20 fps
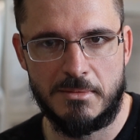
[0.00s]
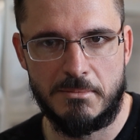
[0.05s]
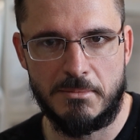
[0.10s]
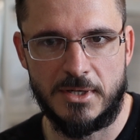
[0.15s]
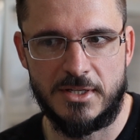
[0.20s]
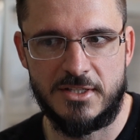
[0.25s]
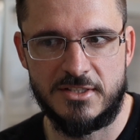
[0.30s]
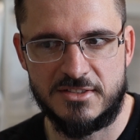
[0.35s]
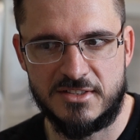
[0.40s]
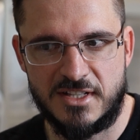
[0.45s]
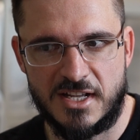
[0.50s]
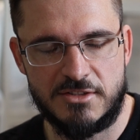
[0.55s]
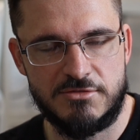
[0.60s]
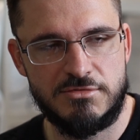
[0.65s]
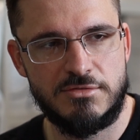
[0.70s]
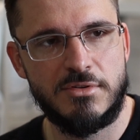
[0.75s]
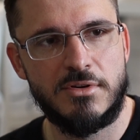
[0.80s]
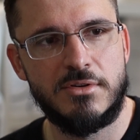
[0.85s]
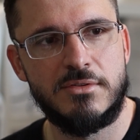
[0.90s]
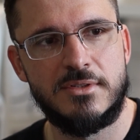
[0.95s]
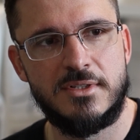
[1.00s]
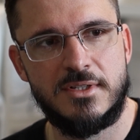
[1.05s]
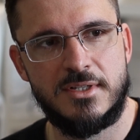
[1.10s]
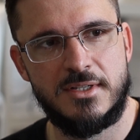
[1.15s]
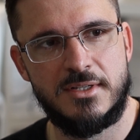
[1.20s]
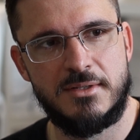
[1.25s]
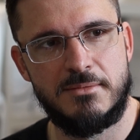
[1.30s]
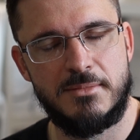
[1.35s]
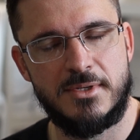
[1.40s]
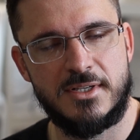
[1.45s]
but it's natural
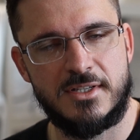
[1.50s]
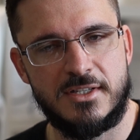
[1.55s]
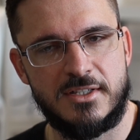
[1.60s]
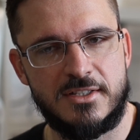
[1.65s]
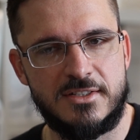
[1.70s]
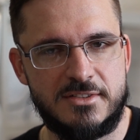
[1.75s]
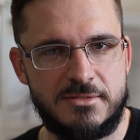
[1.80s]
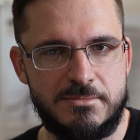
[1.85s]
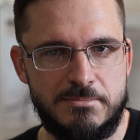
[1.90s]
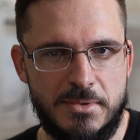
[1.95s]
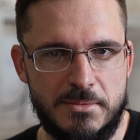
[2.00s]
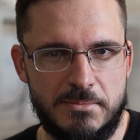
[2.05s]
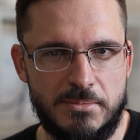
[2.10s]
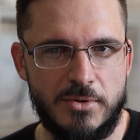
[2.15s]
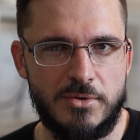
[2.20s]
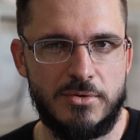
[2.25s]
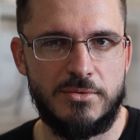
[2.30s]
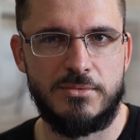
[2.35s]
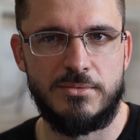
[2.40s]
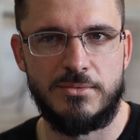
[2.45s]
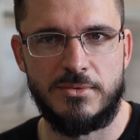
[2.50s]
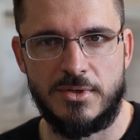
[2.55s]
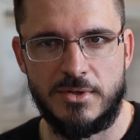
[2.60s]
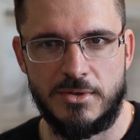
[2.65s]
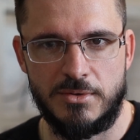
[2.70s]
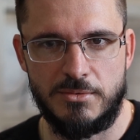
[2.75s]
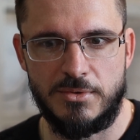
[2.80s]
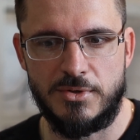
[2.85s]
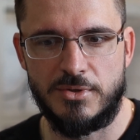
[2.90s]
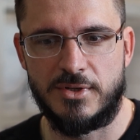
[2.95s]
because people
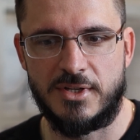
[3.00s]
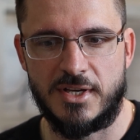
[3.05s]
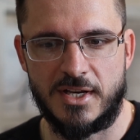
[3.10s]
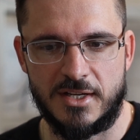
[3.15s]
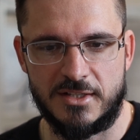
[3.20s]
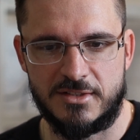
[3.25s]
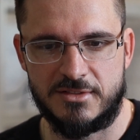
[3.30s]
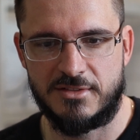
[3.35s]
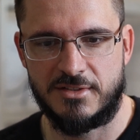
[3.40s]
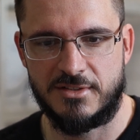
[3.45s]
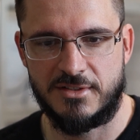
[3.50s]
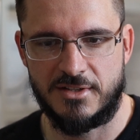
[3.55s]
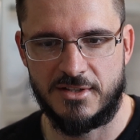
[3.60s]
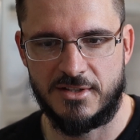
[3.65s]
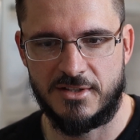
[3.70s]
will get